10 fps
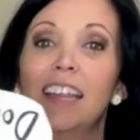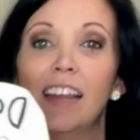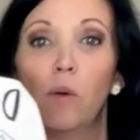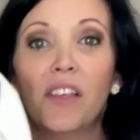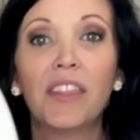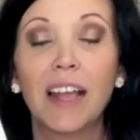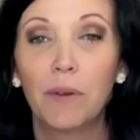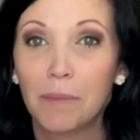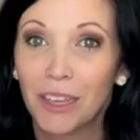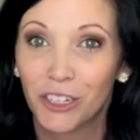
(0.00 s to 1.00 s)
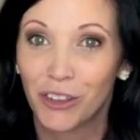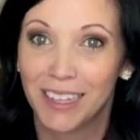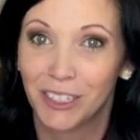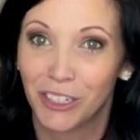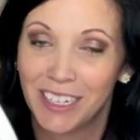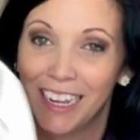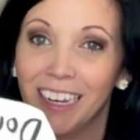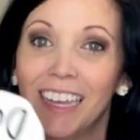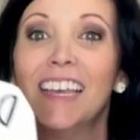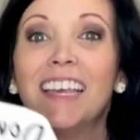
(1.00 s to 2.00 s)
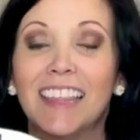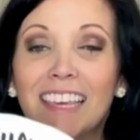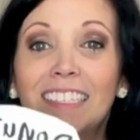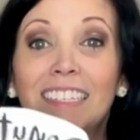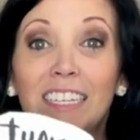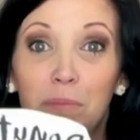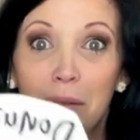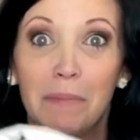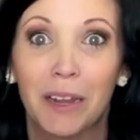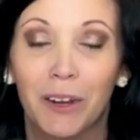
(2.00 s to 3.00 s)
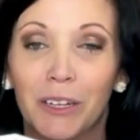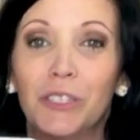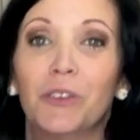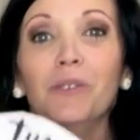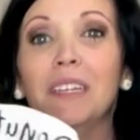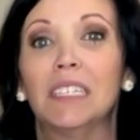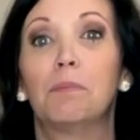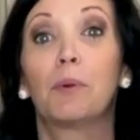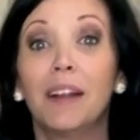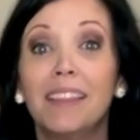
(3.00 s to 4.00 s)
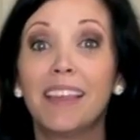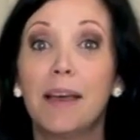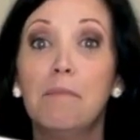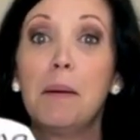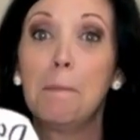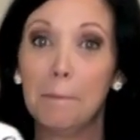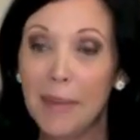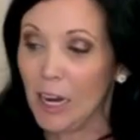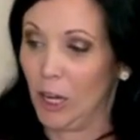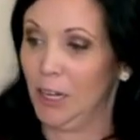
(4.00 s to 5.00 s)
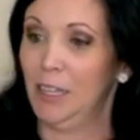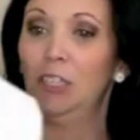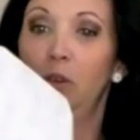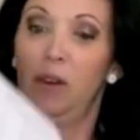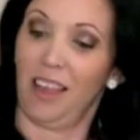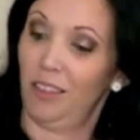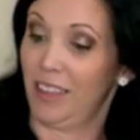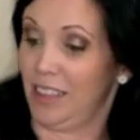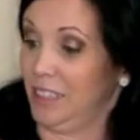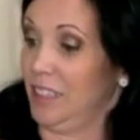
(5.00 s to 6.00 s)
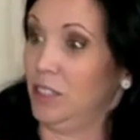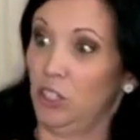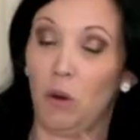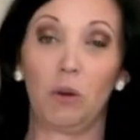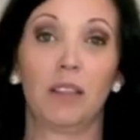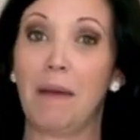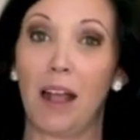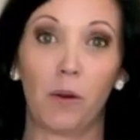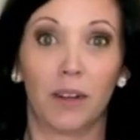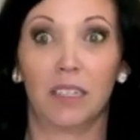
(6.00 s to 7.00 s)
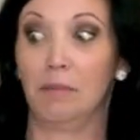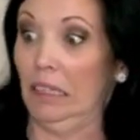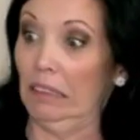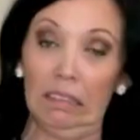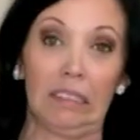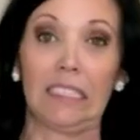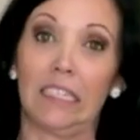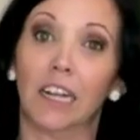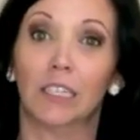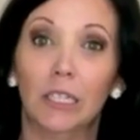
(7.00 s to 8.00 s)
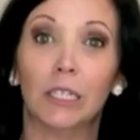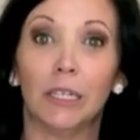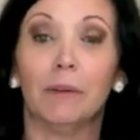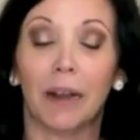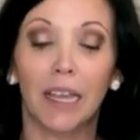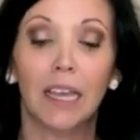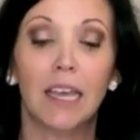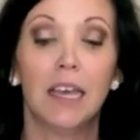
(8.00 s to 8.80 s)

Now, one thing I want to make sure you guys understand, these need to be mirrored. So you need to print them mirrored. So when I look at this, this is totally backwards and I'm like, oh, this is not gonna look good, right?